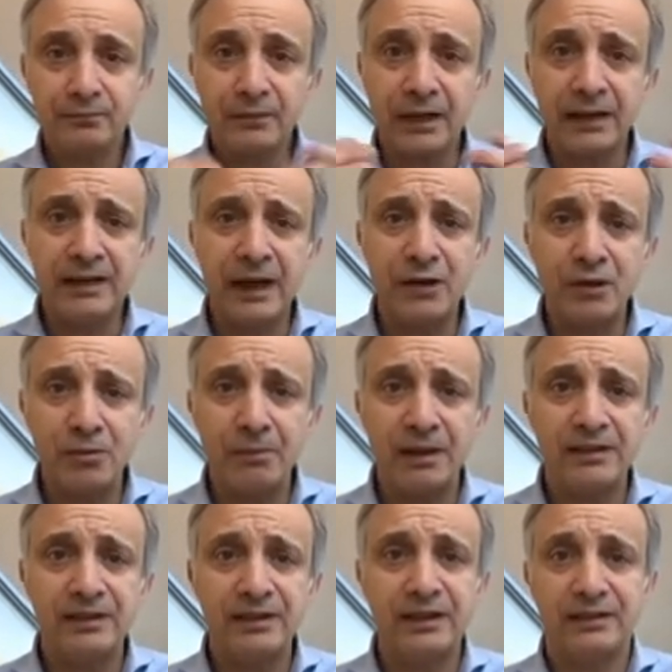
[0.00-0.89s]
Now you
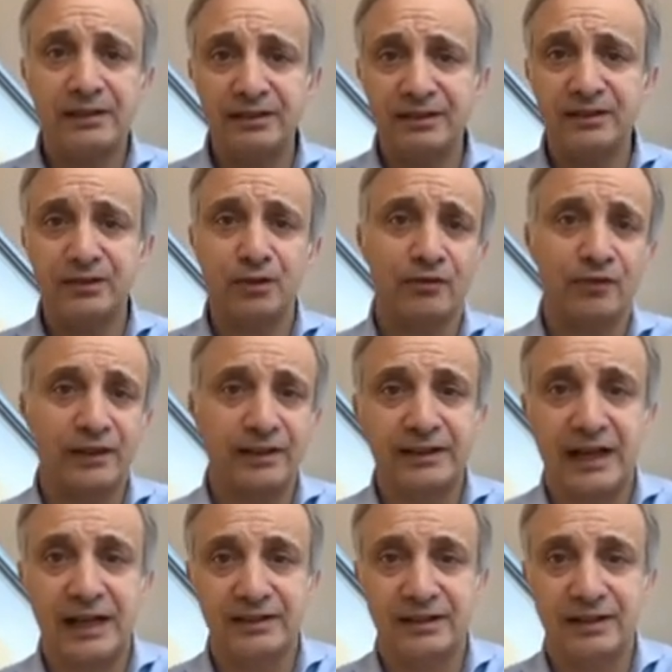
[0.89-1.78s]
might think this is all
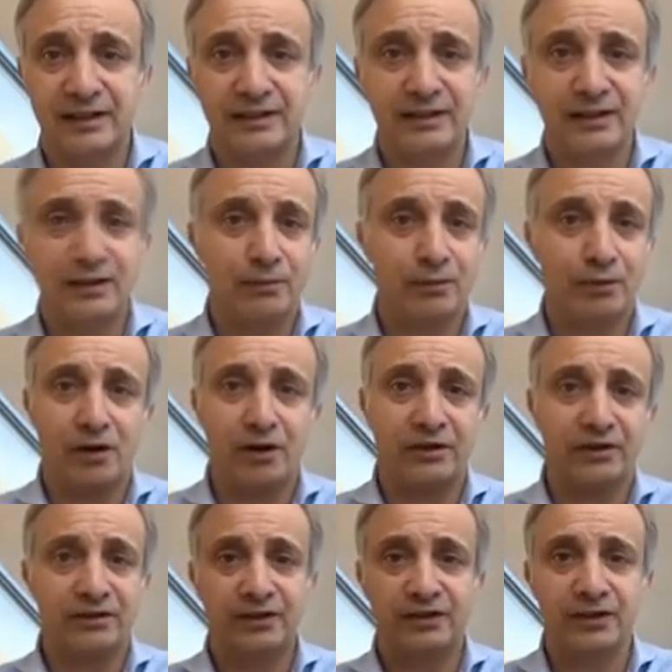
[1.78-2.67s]
fantastic. You know,
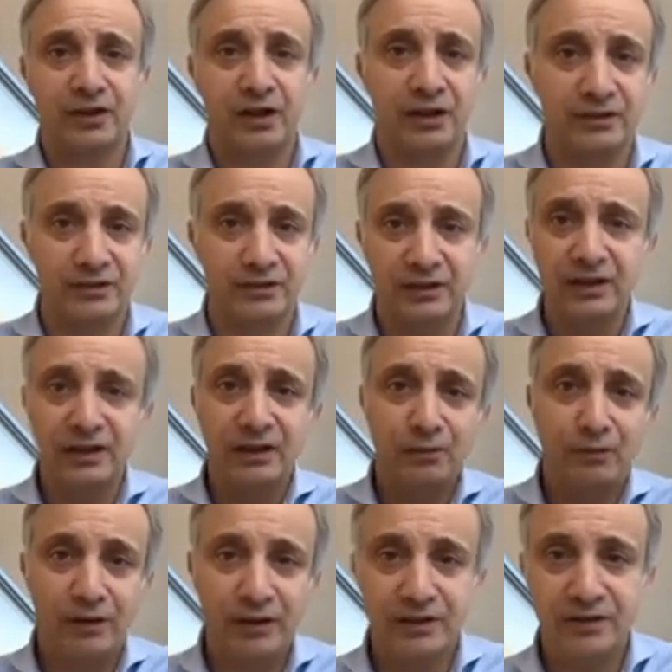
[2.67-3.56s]
bureaucracy sucks.
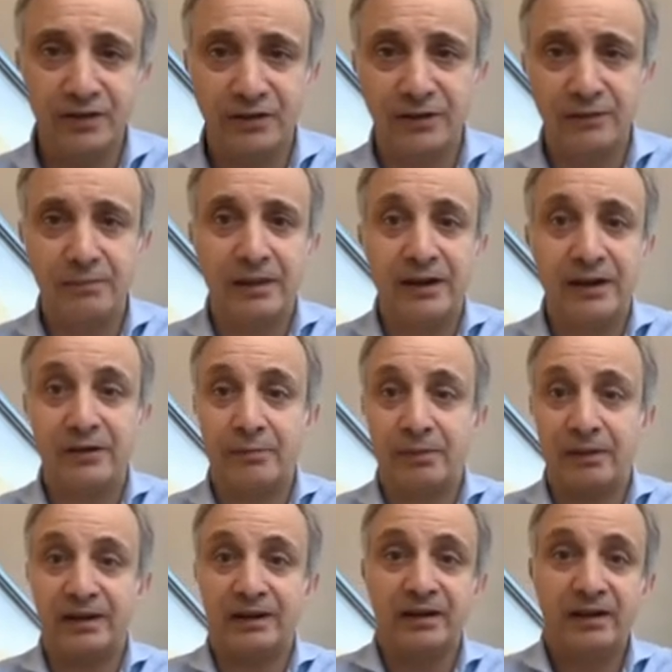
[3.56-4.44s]
We need something better.
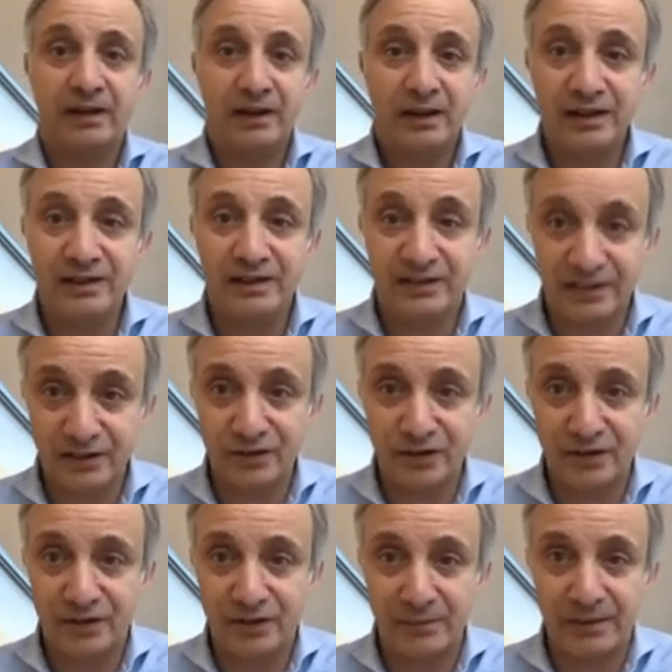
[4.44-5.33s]
But is there
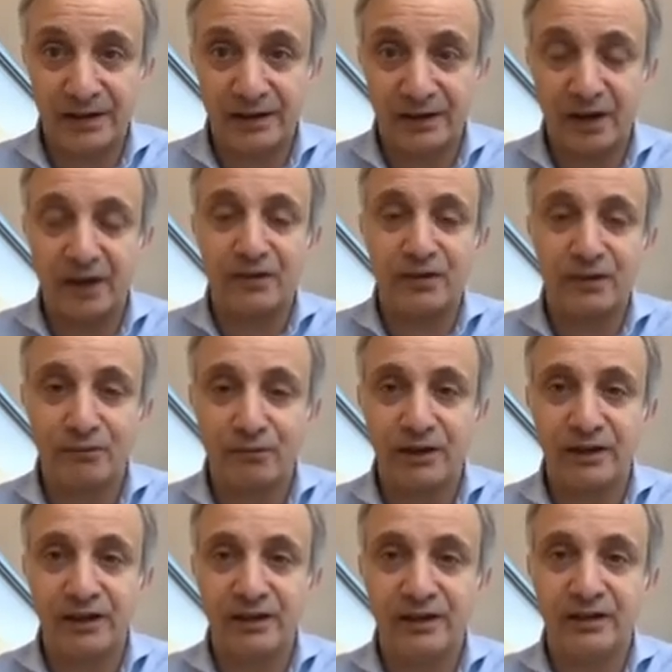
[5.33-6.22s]
something better? Are there
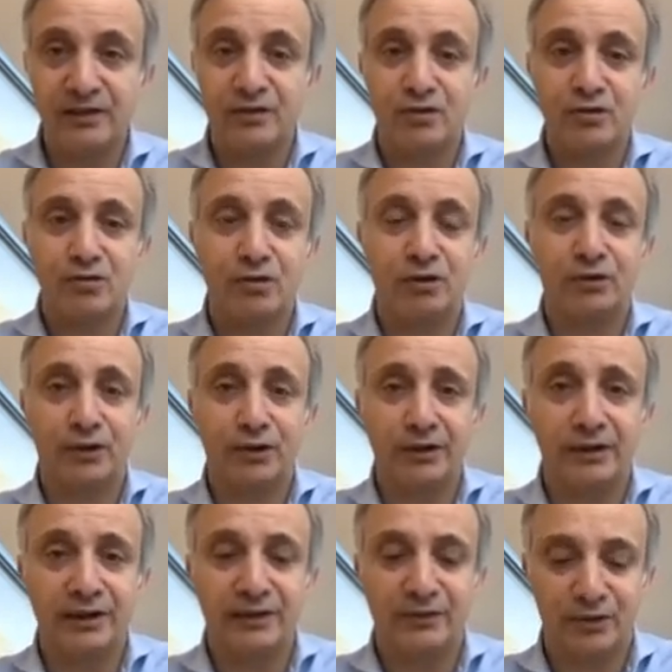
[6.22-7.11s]
really true
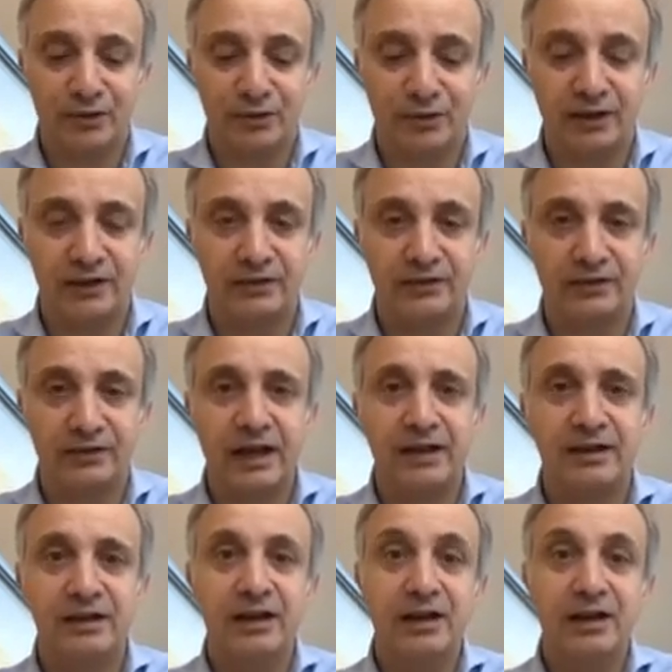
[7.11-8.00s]
alternatives to this?
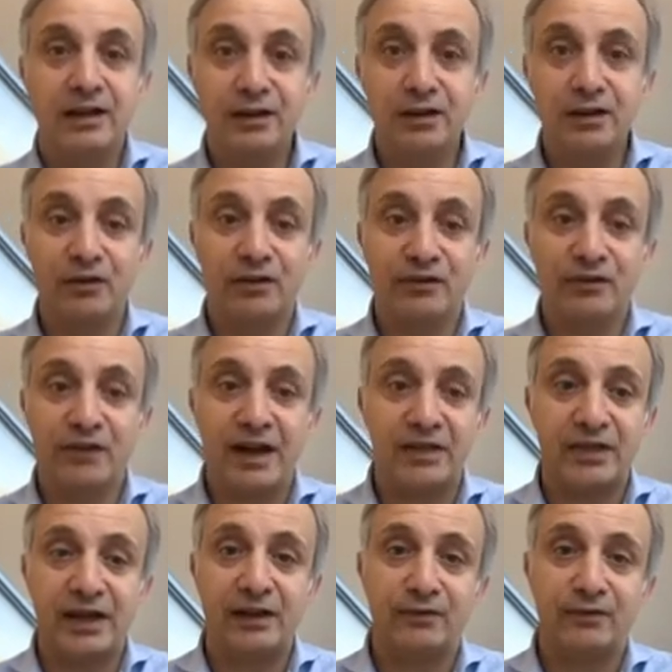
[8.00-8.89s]
And you know, the
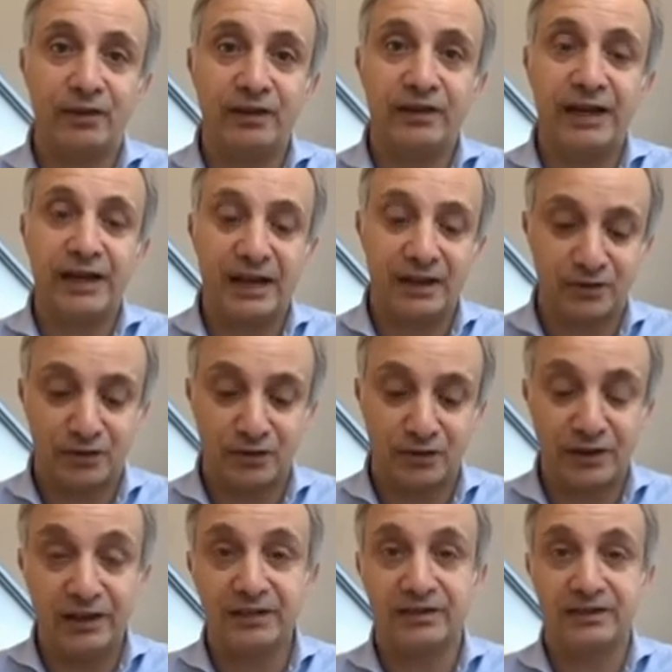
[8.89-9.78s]
fa- thankfully the answer
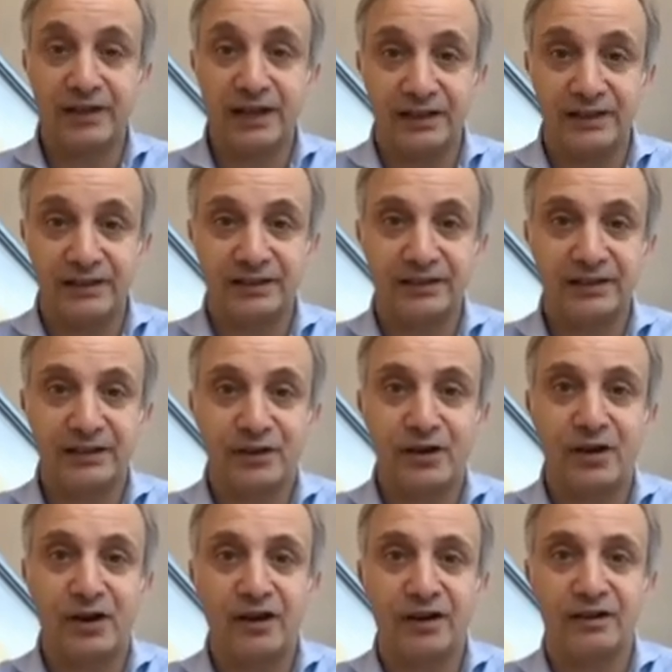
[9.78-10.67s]
is yes.
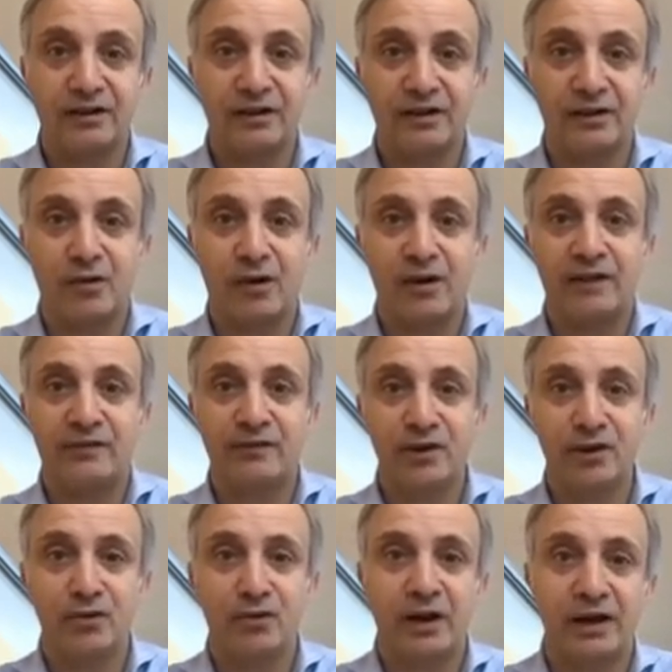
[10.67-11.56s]
There are quite a
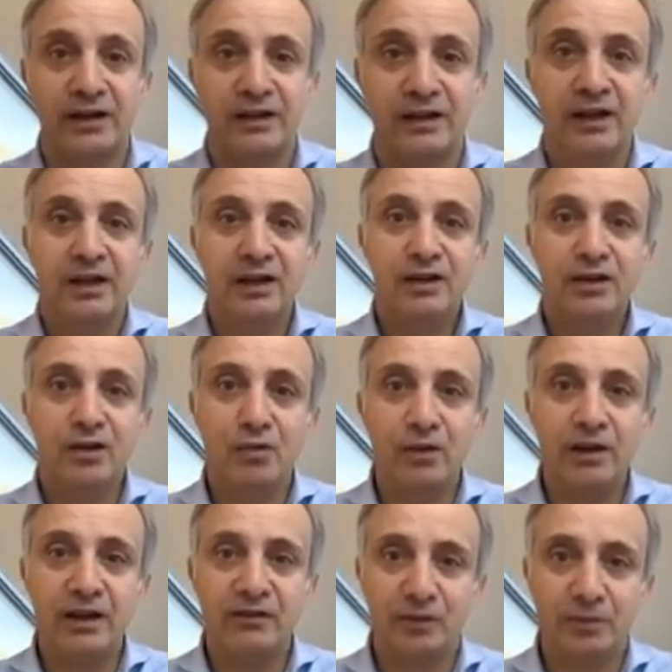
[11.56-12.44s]
few. And you know,
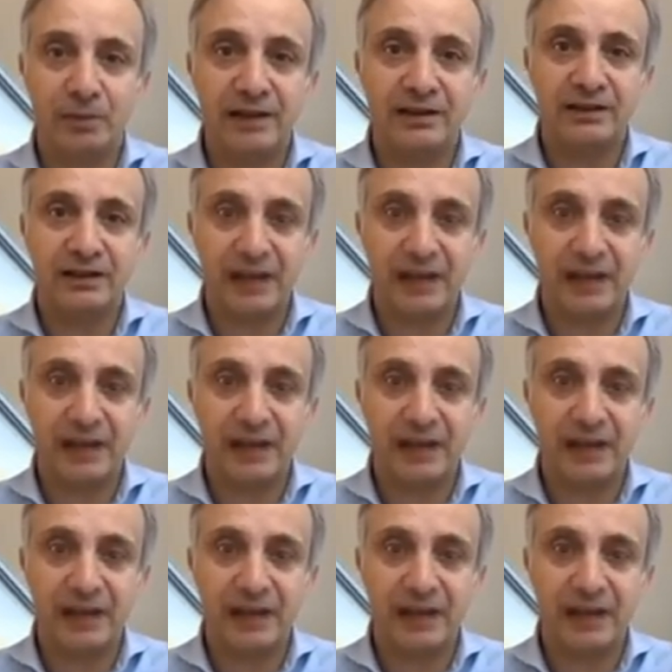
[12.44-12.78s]
we have spent the